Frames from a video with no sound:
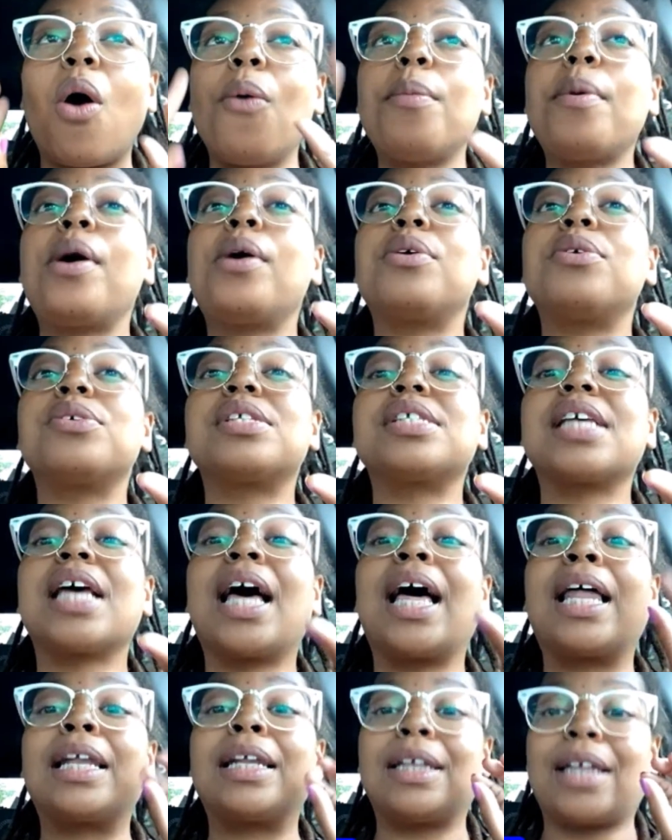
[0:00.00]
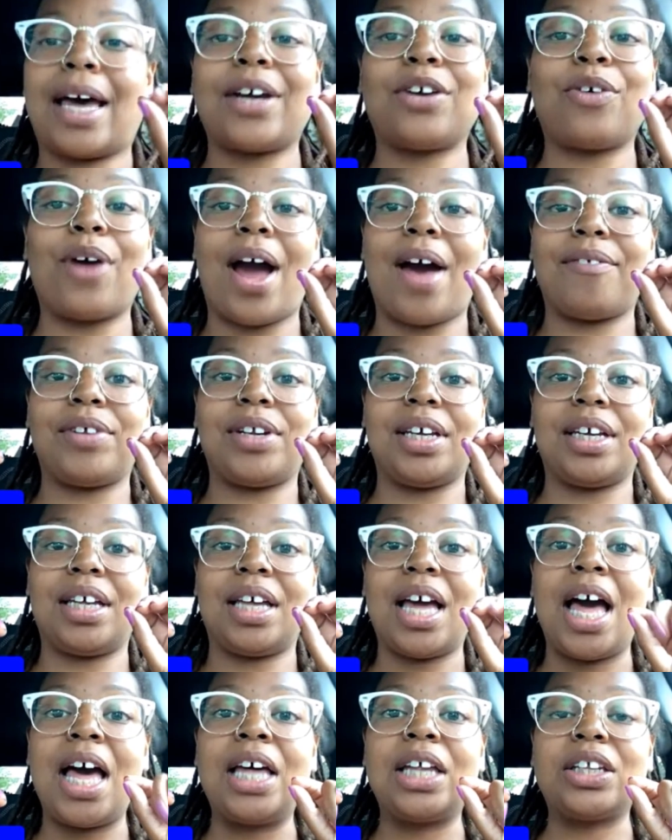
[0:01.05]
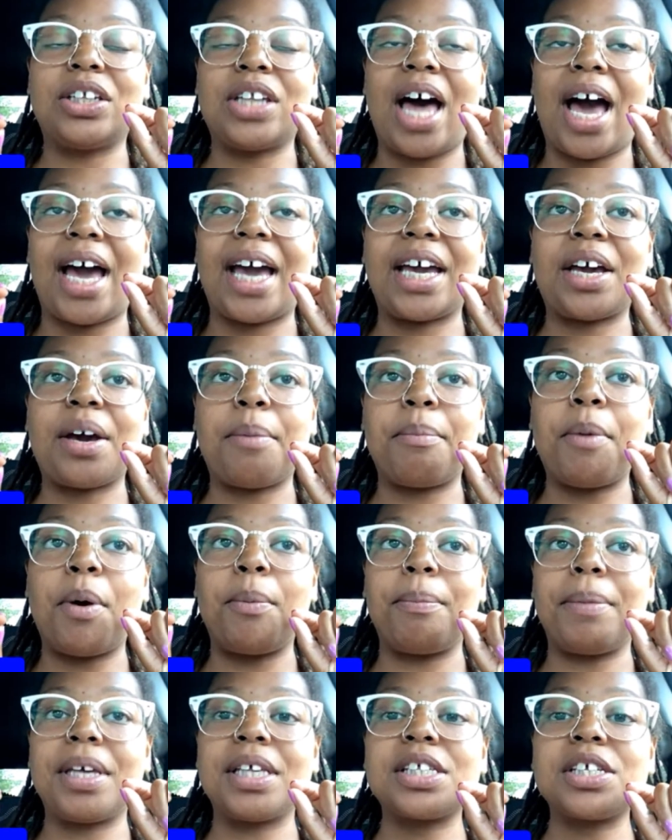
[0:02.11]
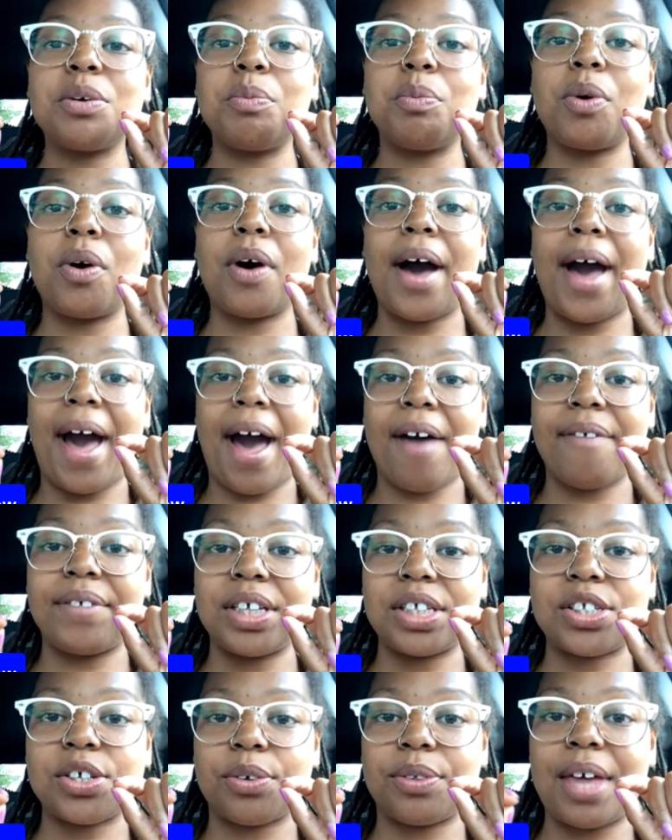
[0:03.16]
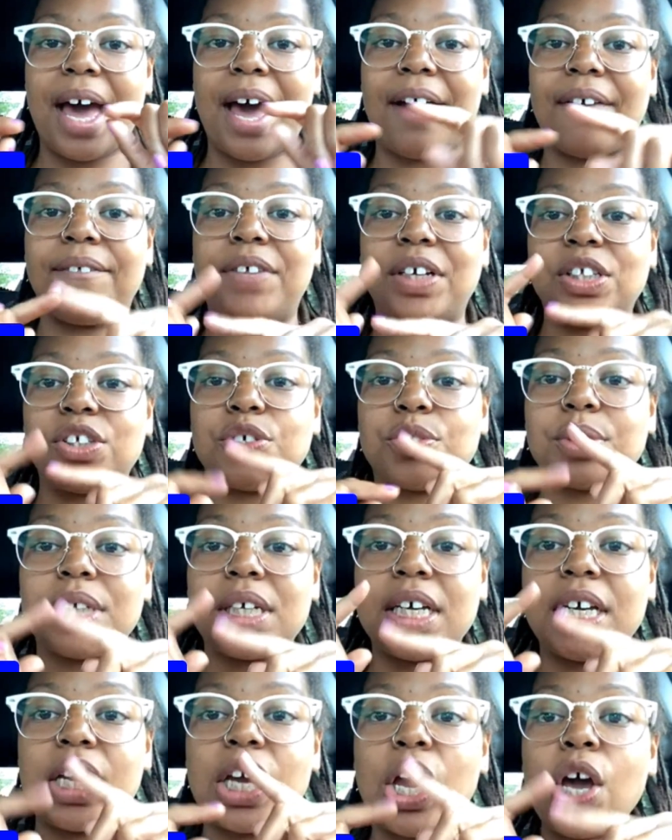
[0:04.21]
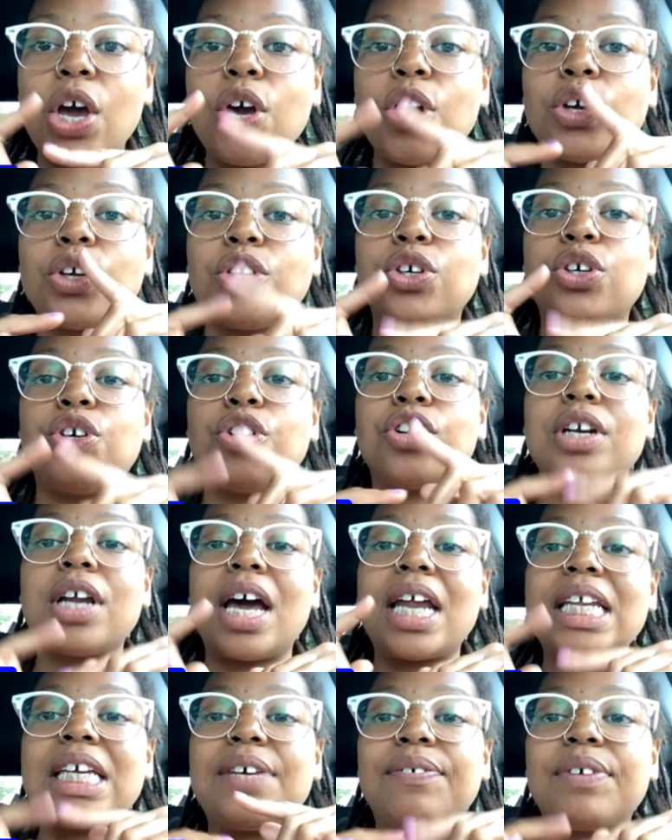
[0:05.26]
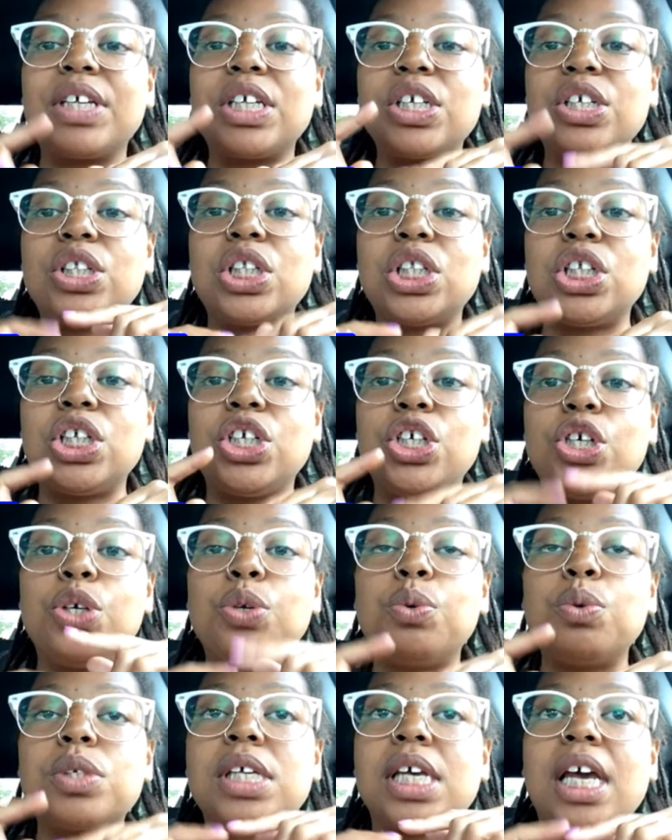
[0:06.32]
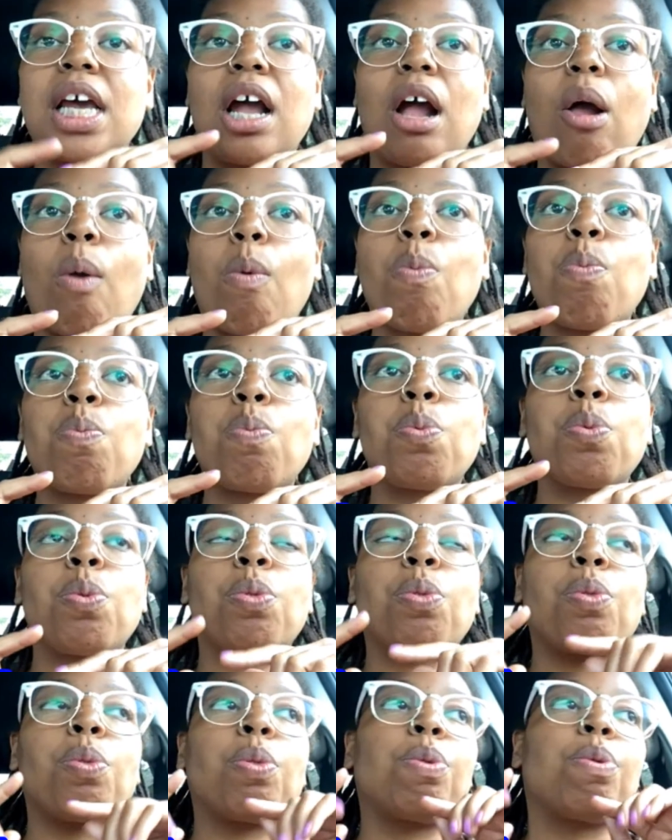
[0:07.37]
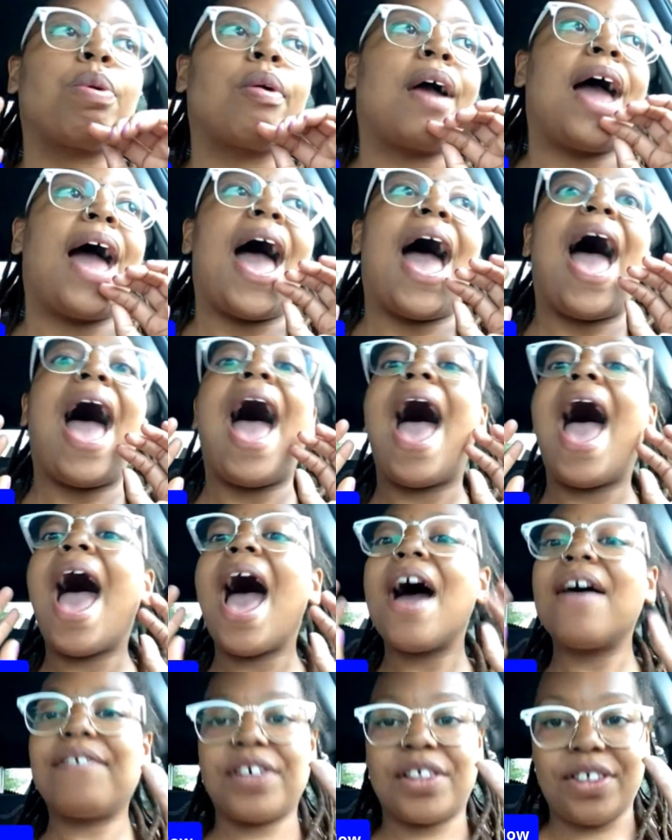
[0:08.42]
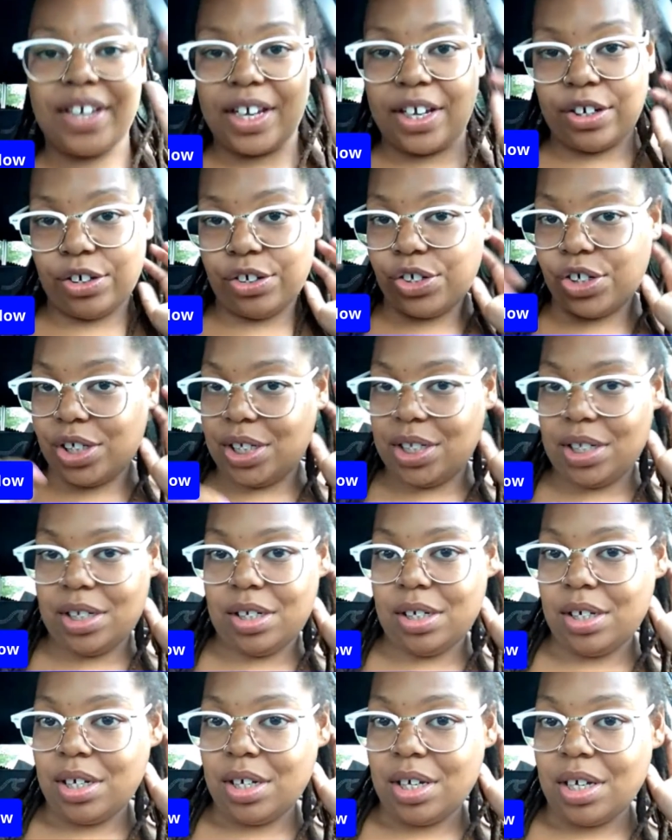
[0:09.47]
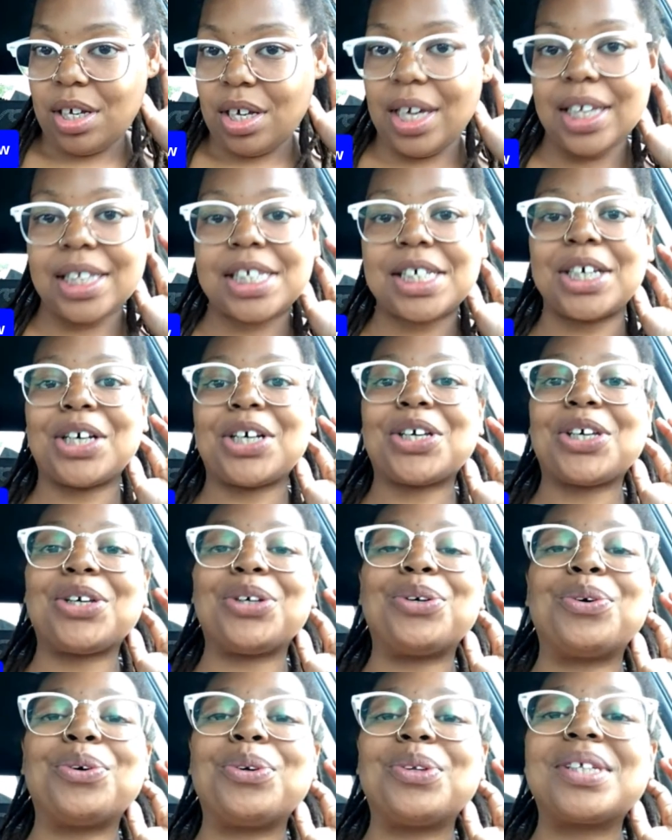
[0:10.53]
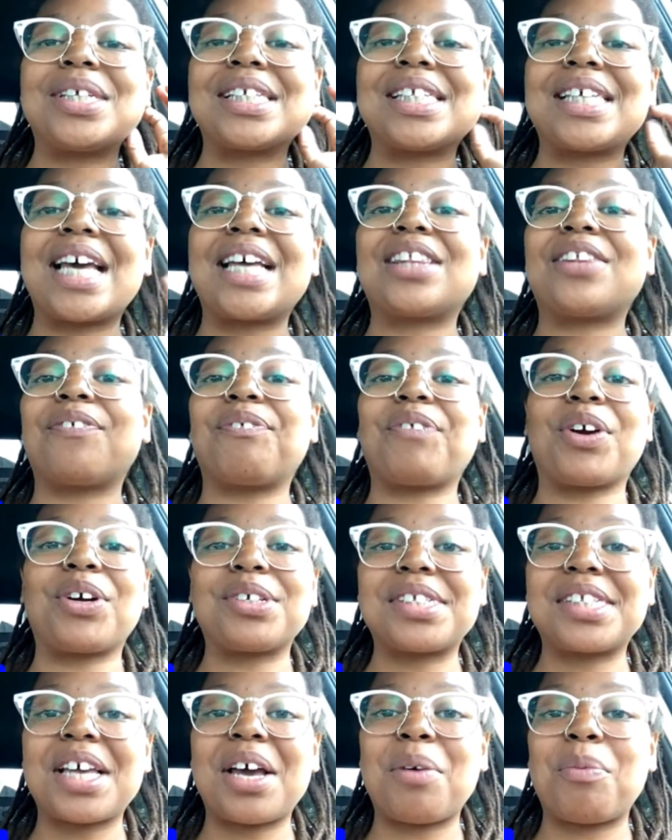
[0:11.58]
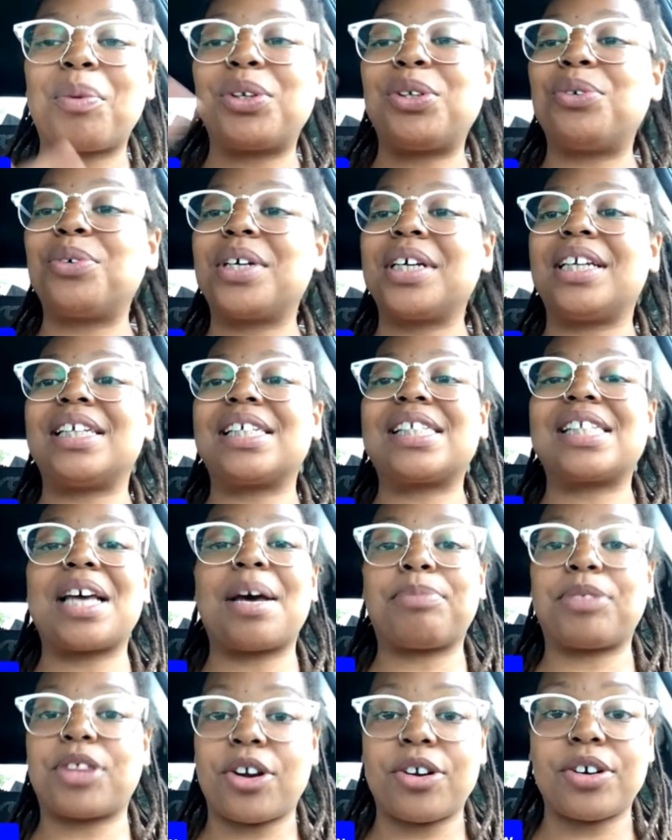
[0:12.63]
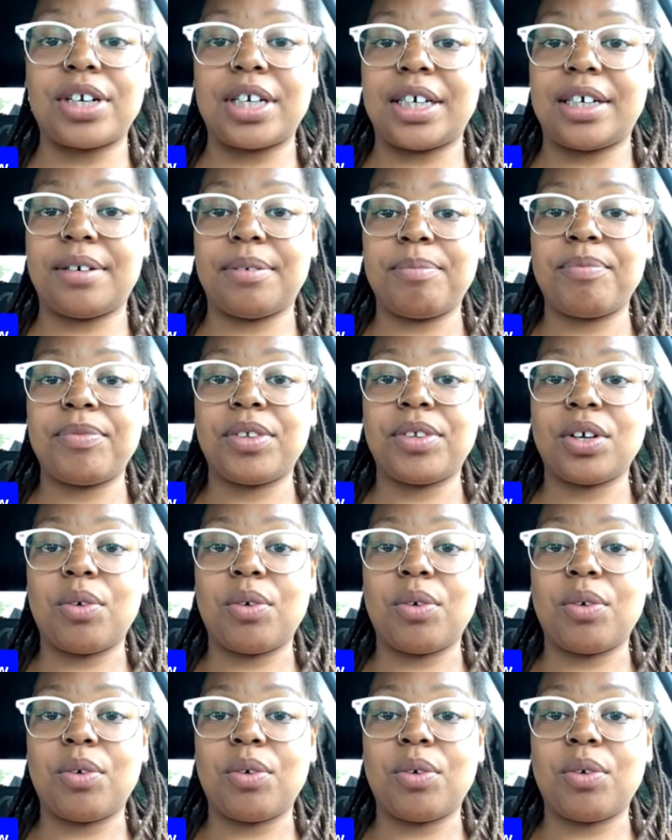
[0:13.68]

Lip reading: Almost like gravity. Like, momentum will have it so that eventually you're not even using half of the energy it took you to take the first step when you get to step 30,